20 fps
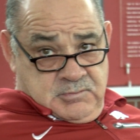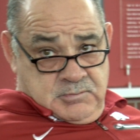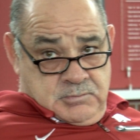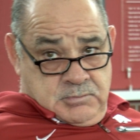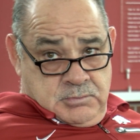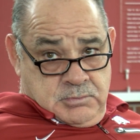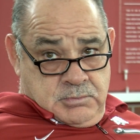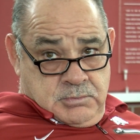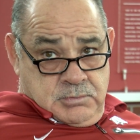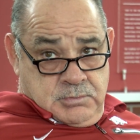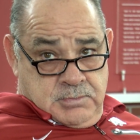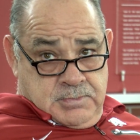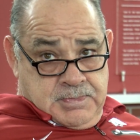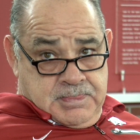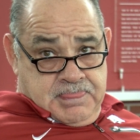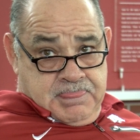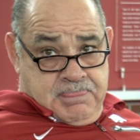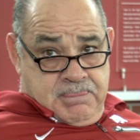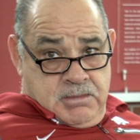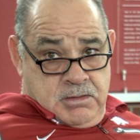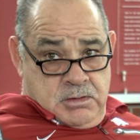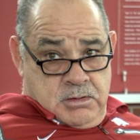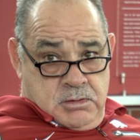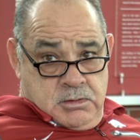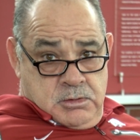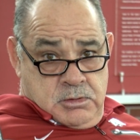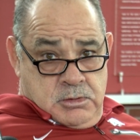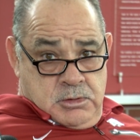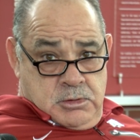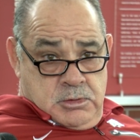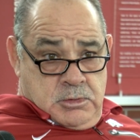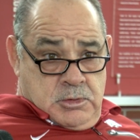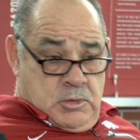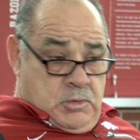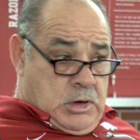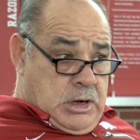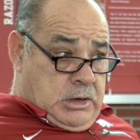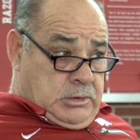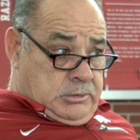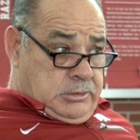What
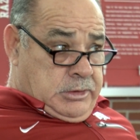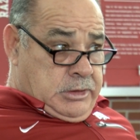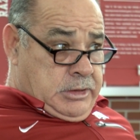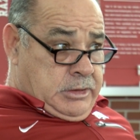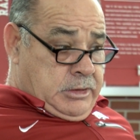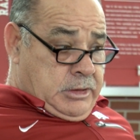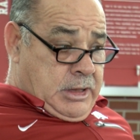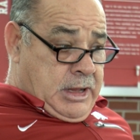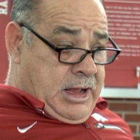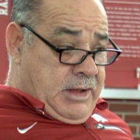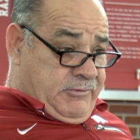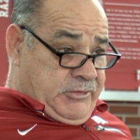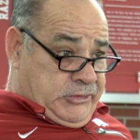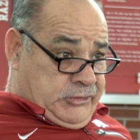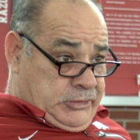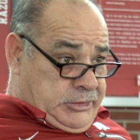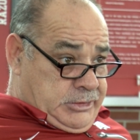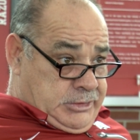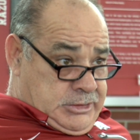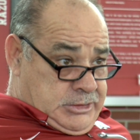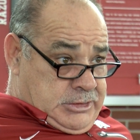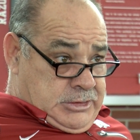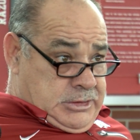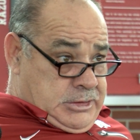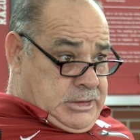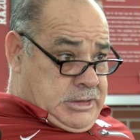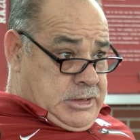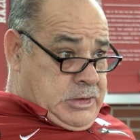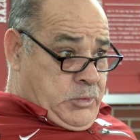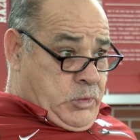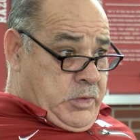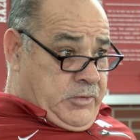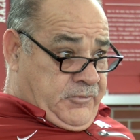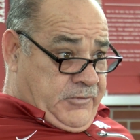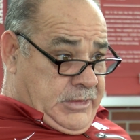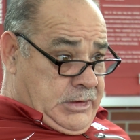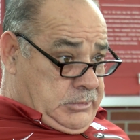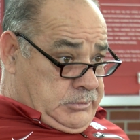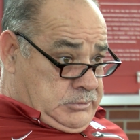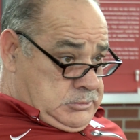well, uh, obviously, and we
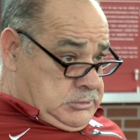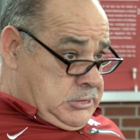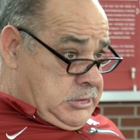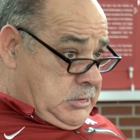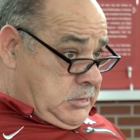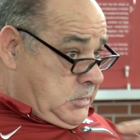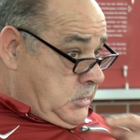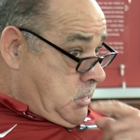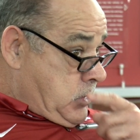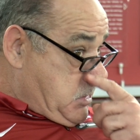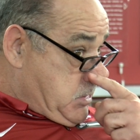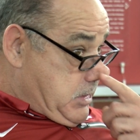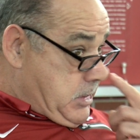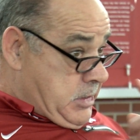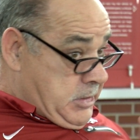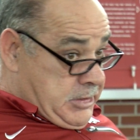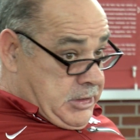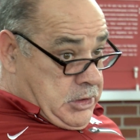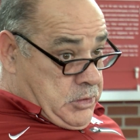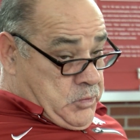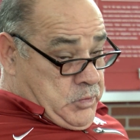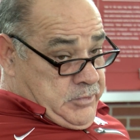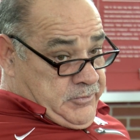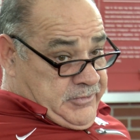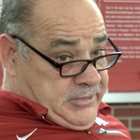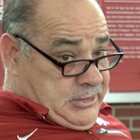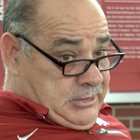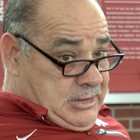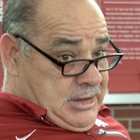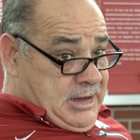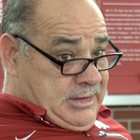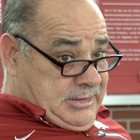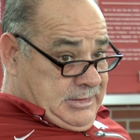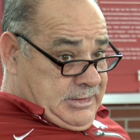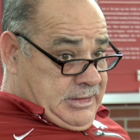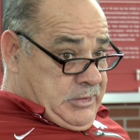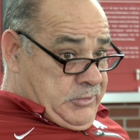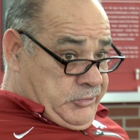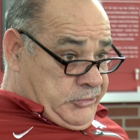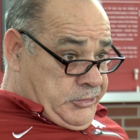felt, you know, a year ago, we felt like
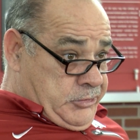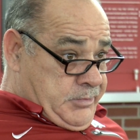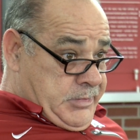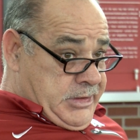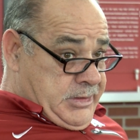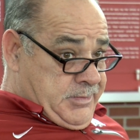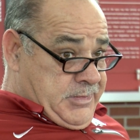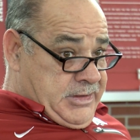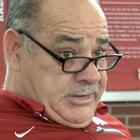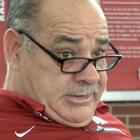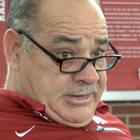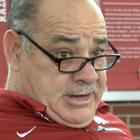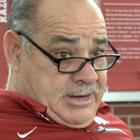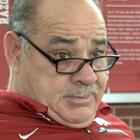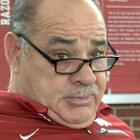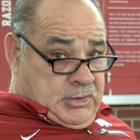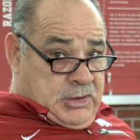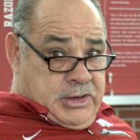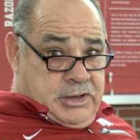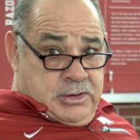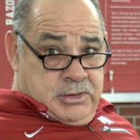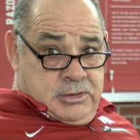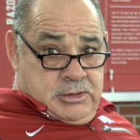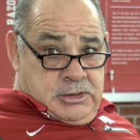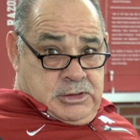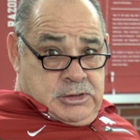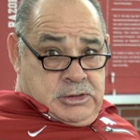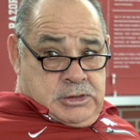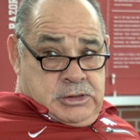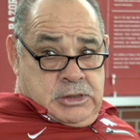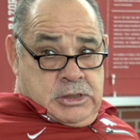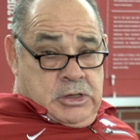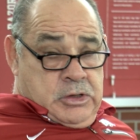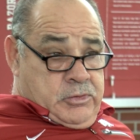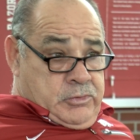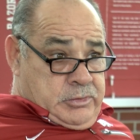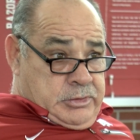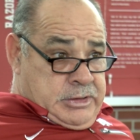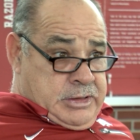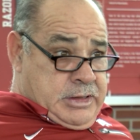that he was going to be a big time player. You
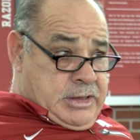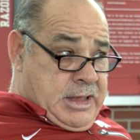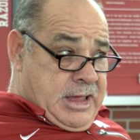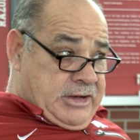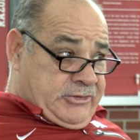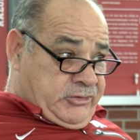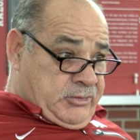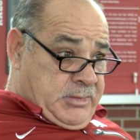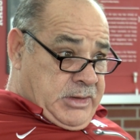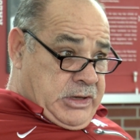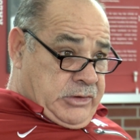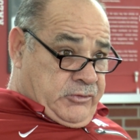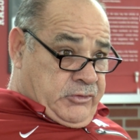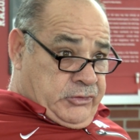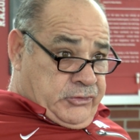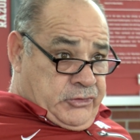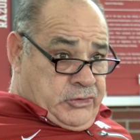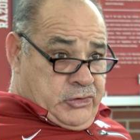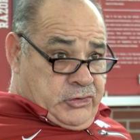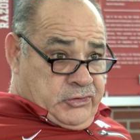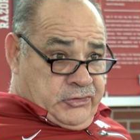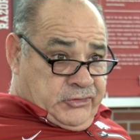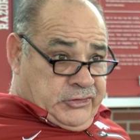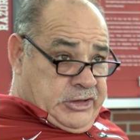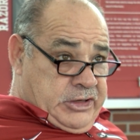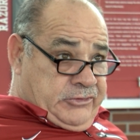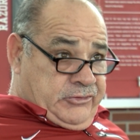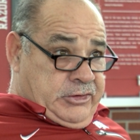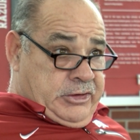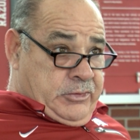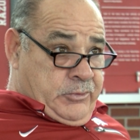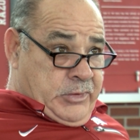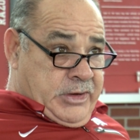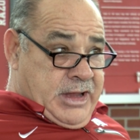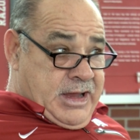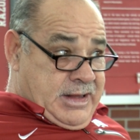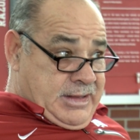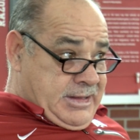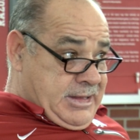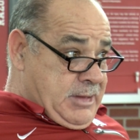know, he had some injuries during the season, and we
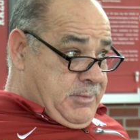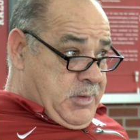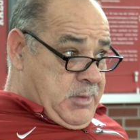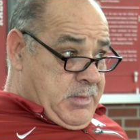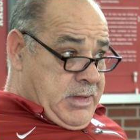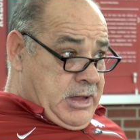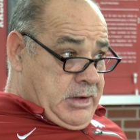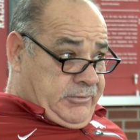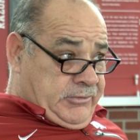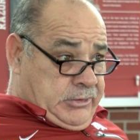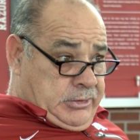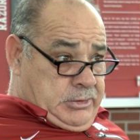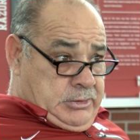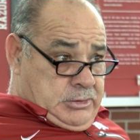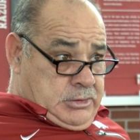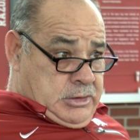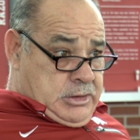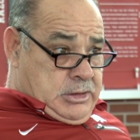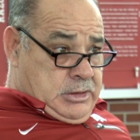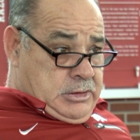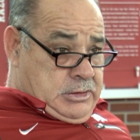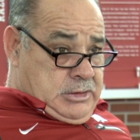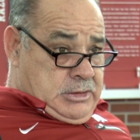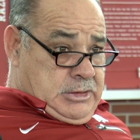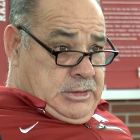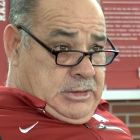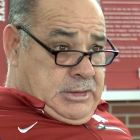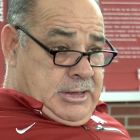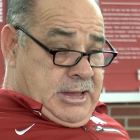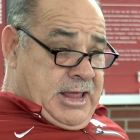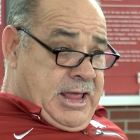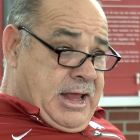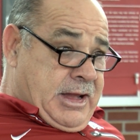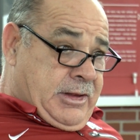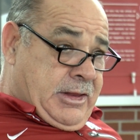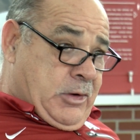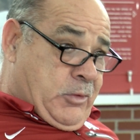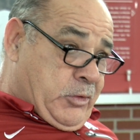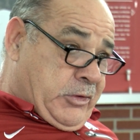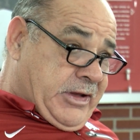got to keep him healthy. Uh,
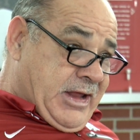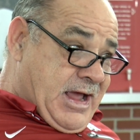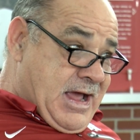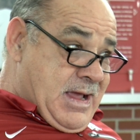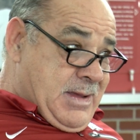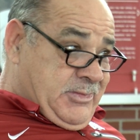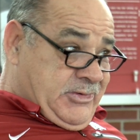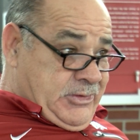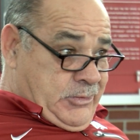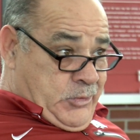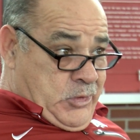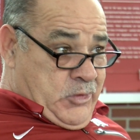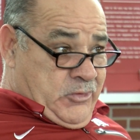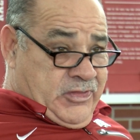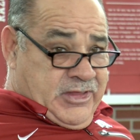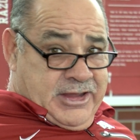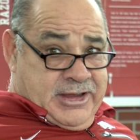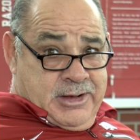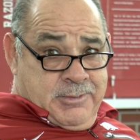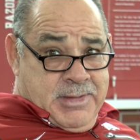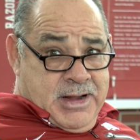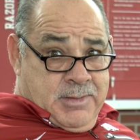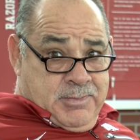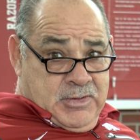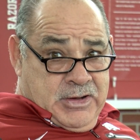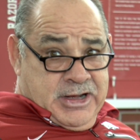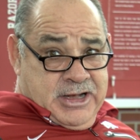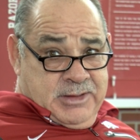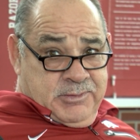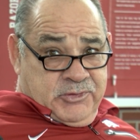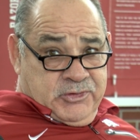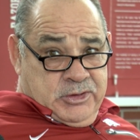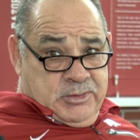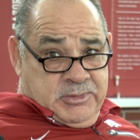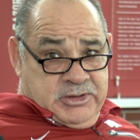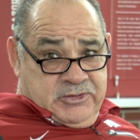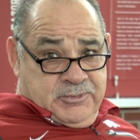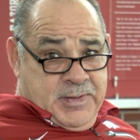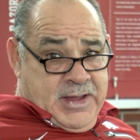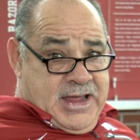and there were times that we were thinking about playing him
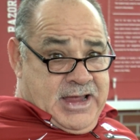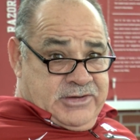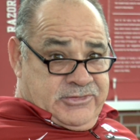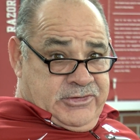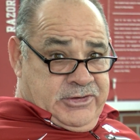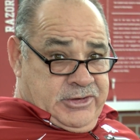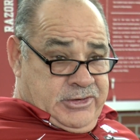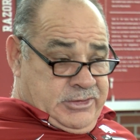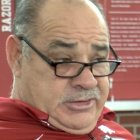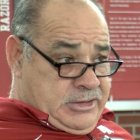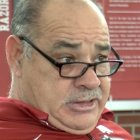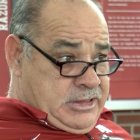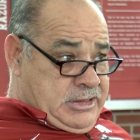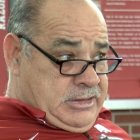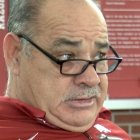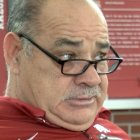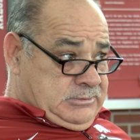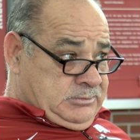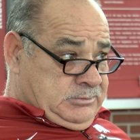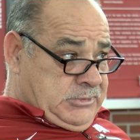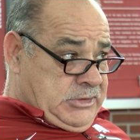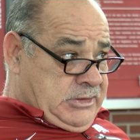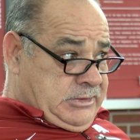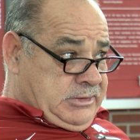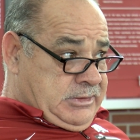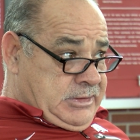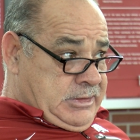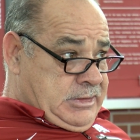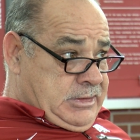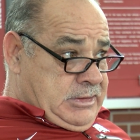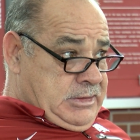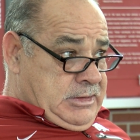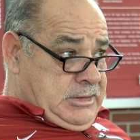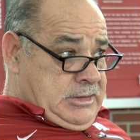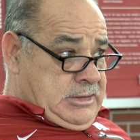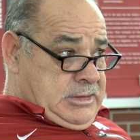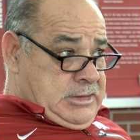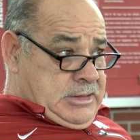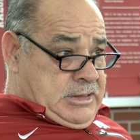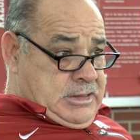some this past year, uh, but. Uh,
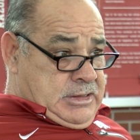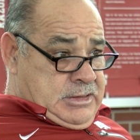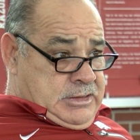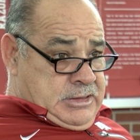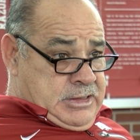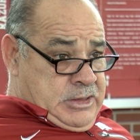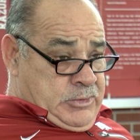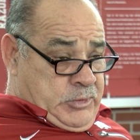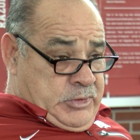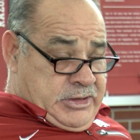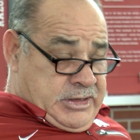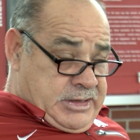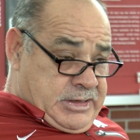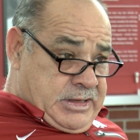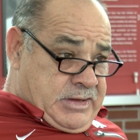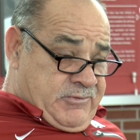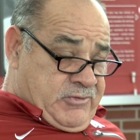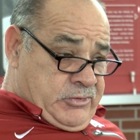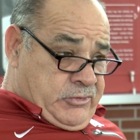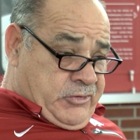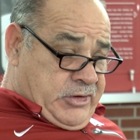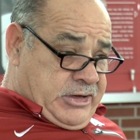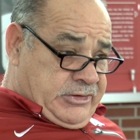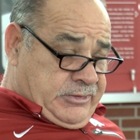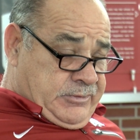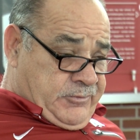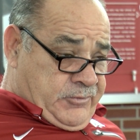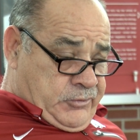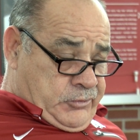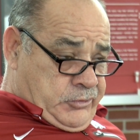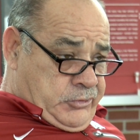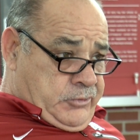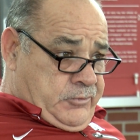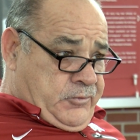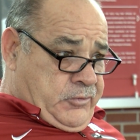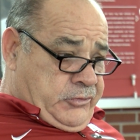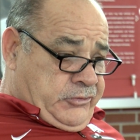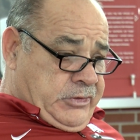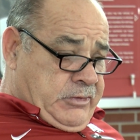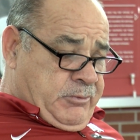uh and we did even dress him for
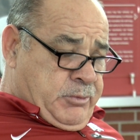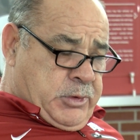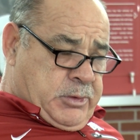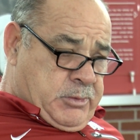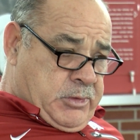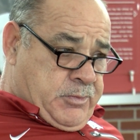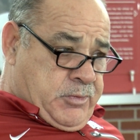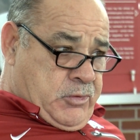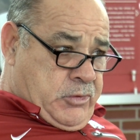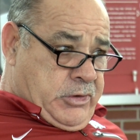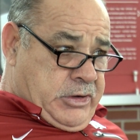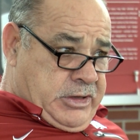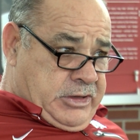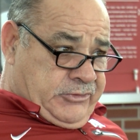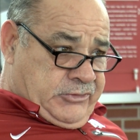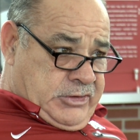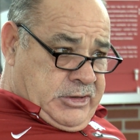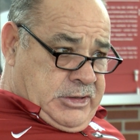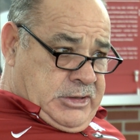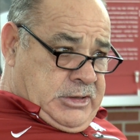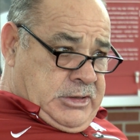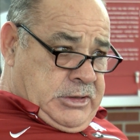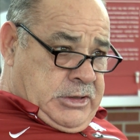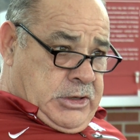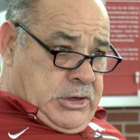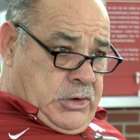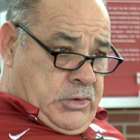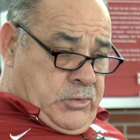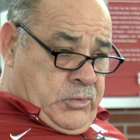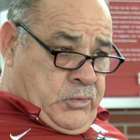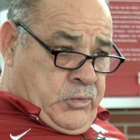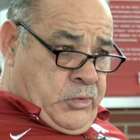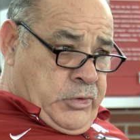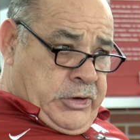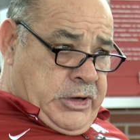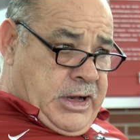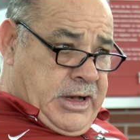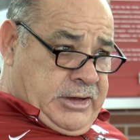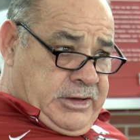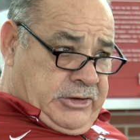for several. But my point is, you know,
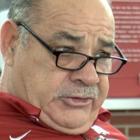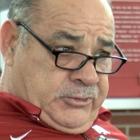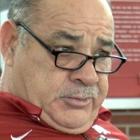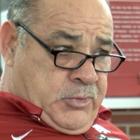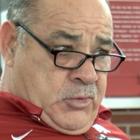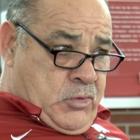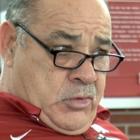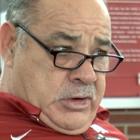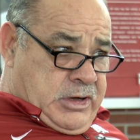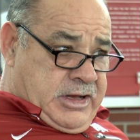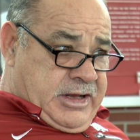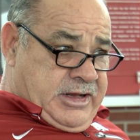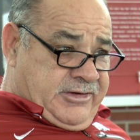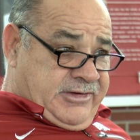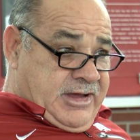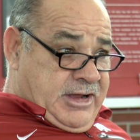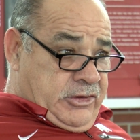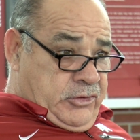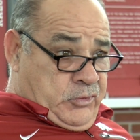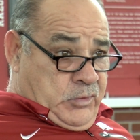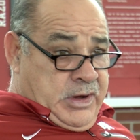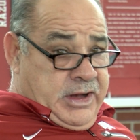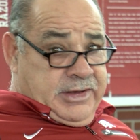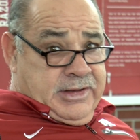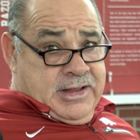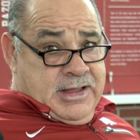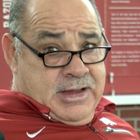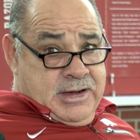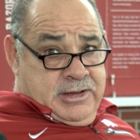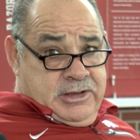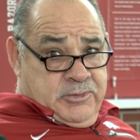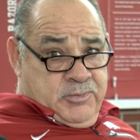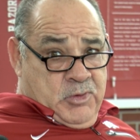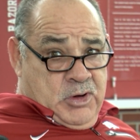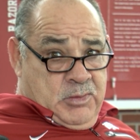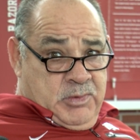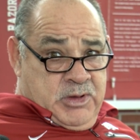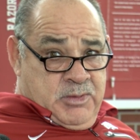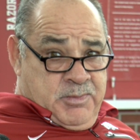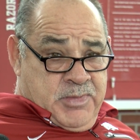we're not disappointed. He's got his weight down. He's
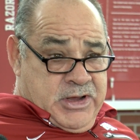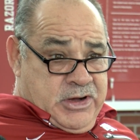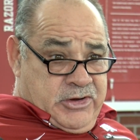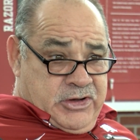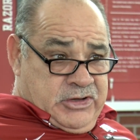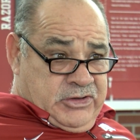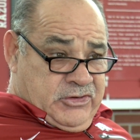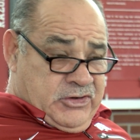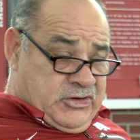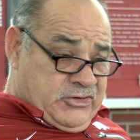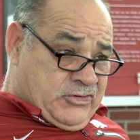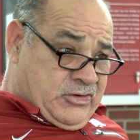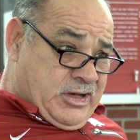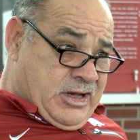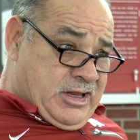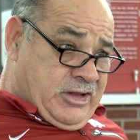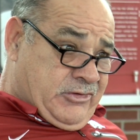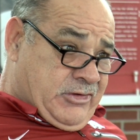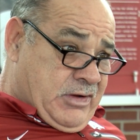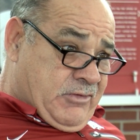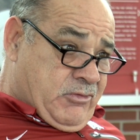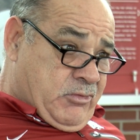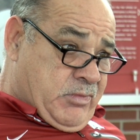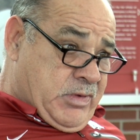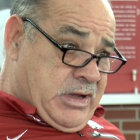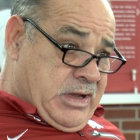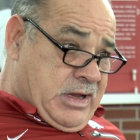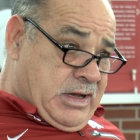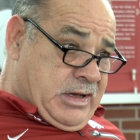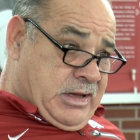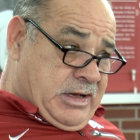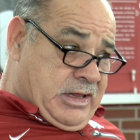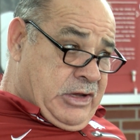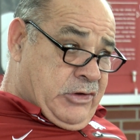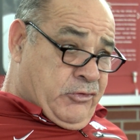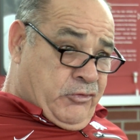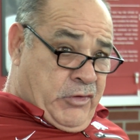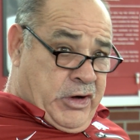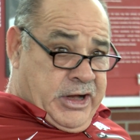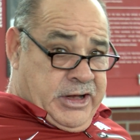probably in better condition than he's ever been, and
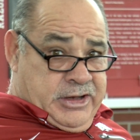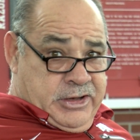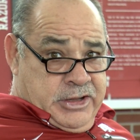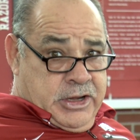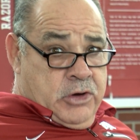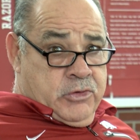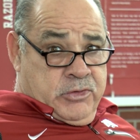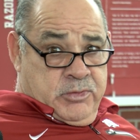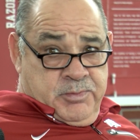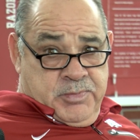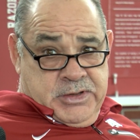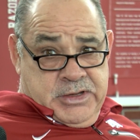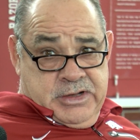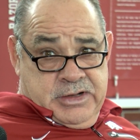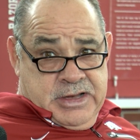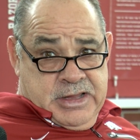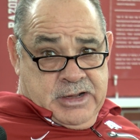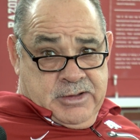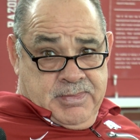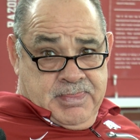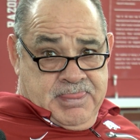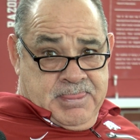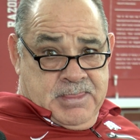he's ready to go compete now.